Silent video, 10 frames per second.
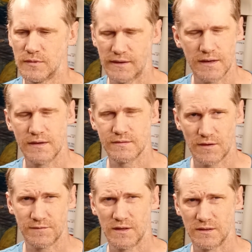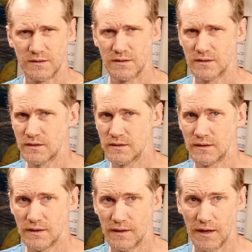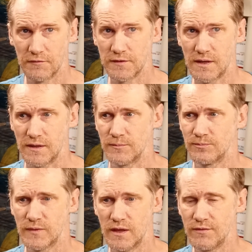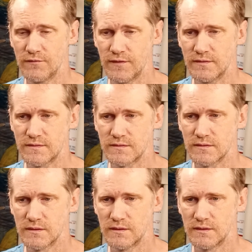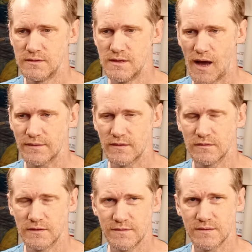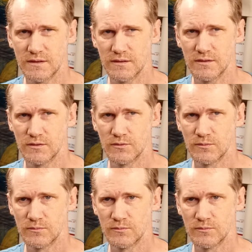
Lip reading: But getting stuff done every day, even if it's not listing